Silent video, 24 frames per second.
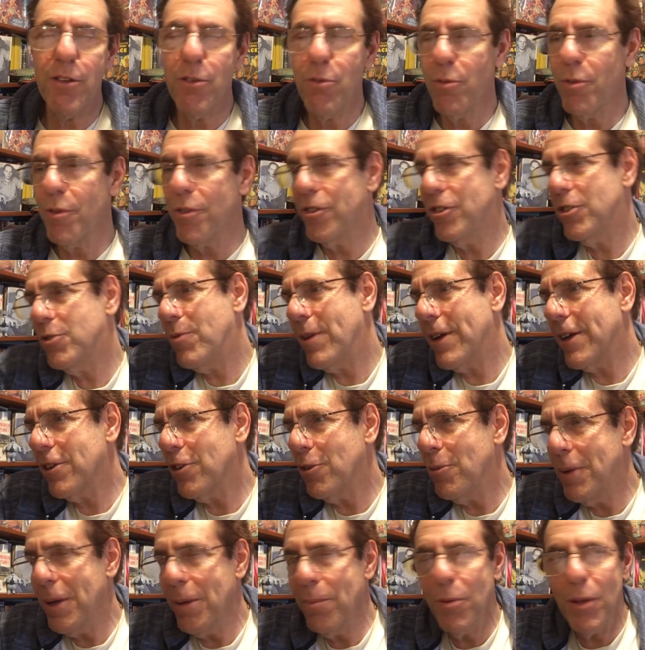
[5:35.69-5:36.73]
you were with just
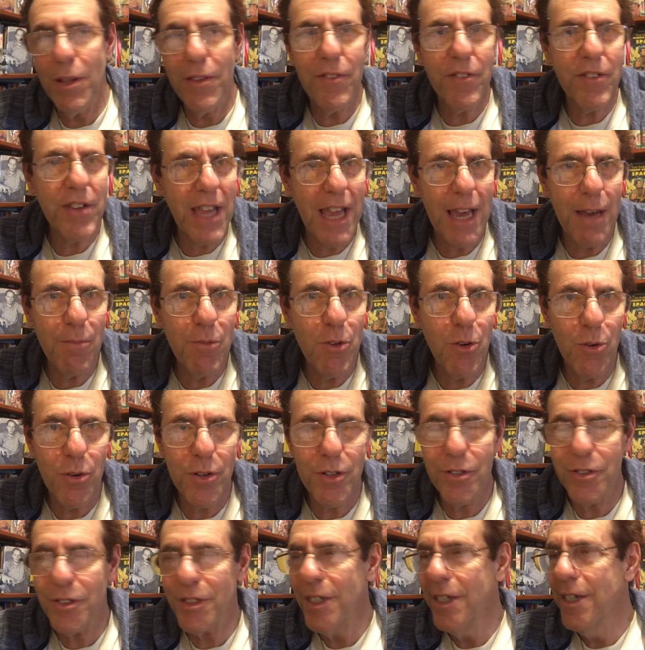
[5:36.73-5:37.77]
regular people in their
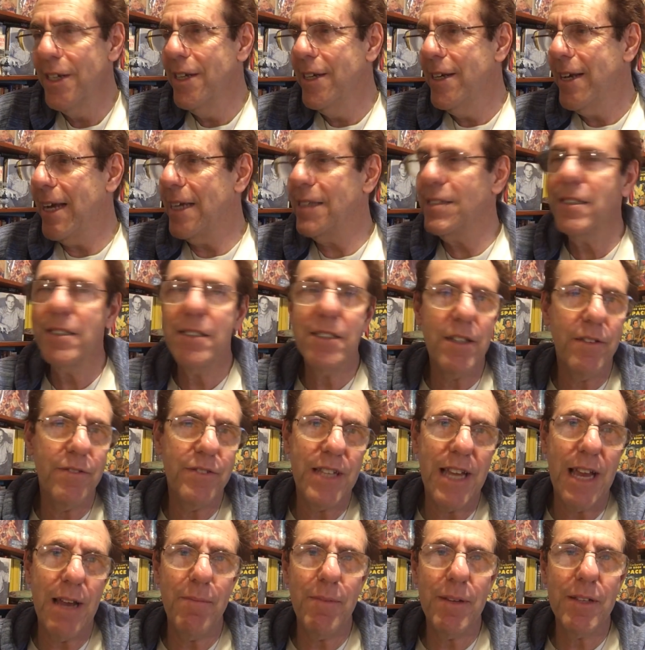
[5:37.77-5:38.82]
camcorders as this
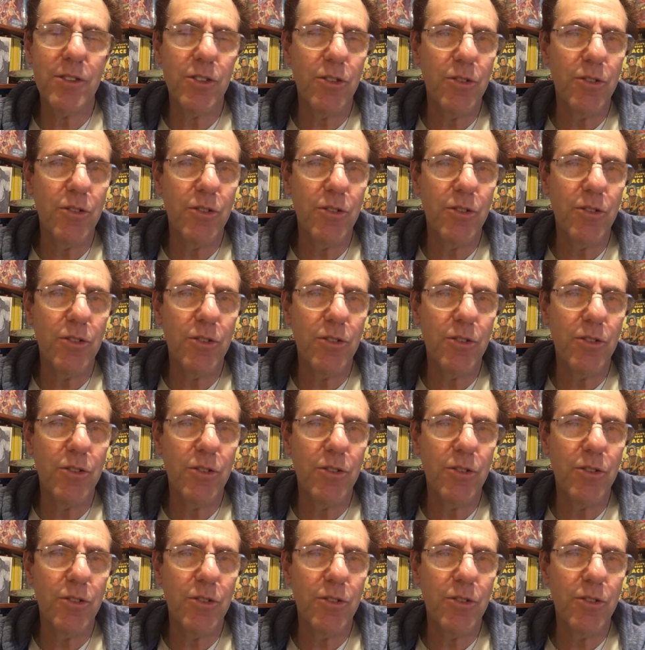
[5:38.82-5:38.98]
stuff's happening.